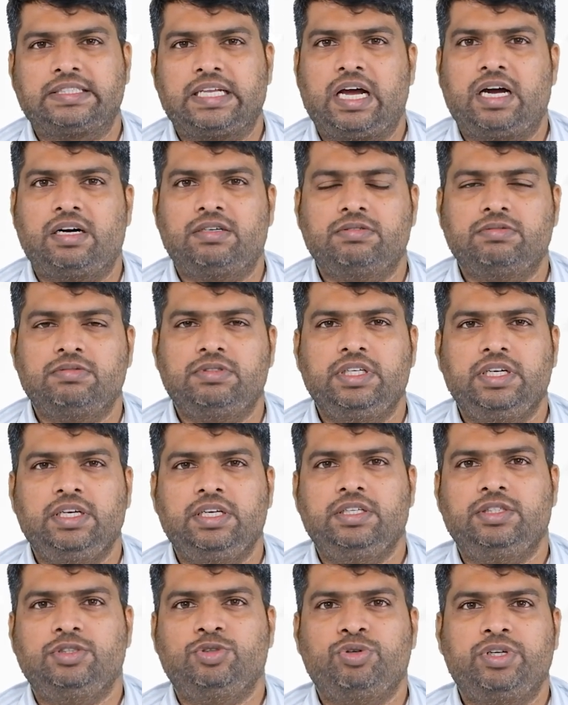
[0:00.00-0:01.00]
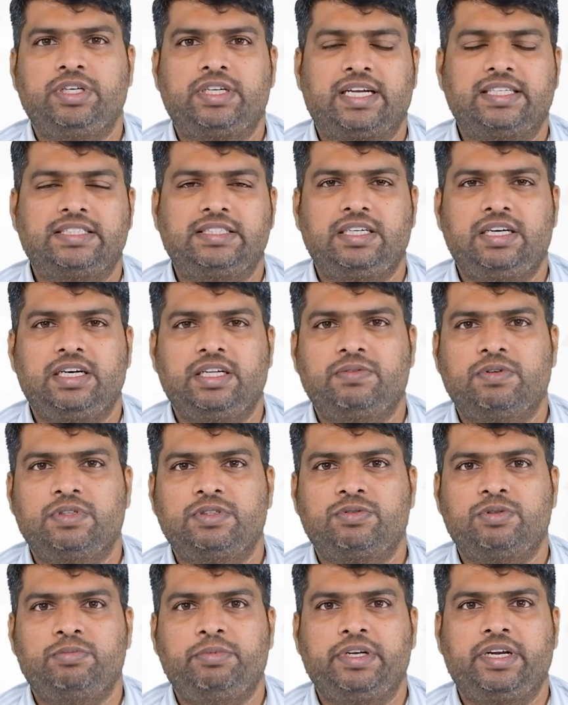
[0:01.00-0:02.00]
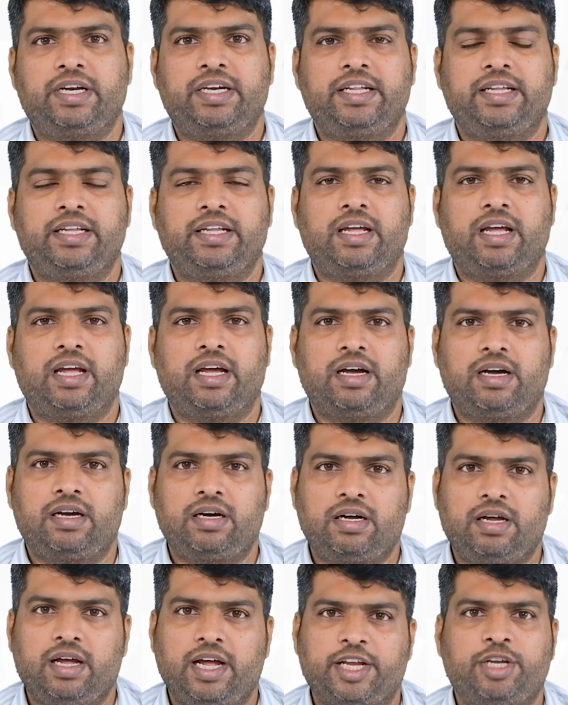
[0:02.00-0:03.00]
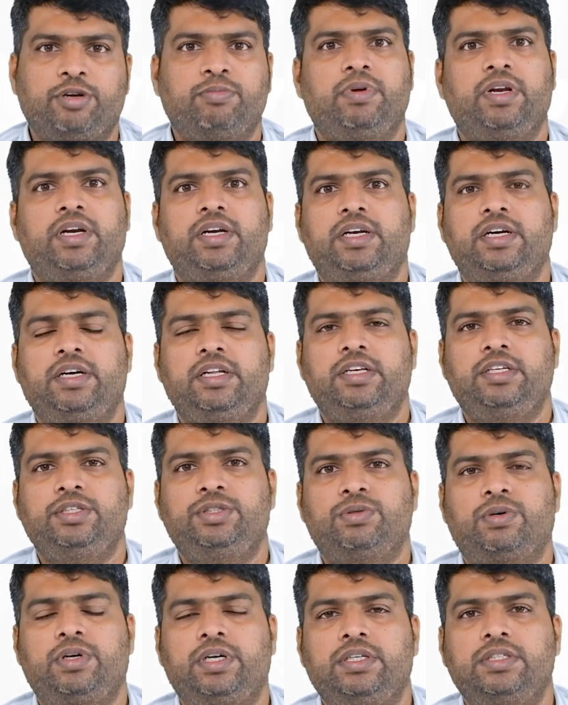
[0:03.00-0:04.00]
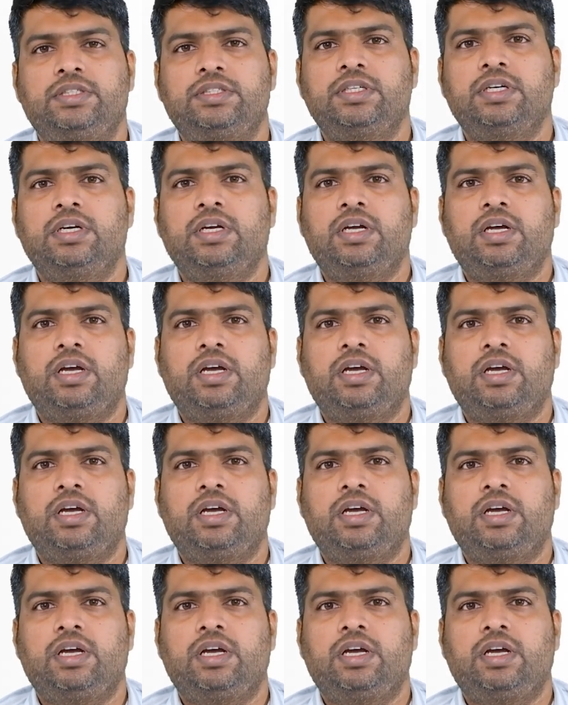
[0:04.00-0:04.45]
how the uric acid levels would be getting accumulated in the joints,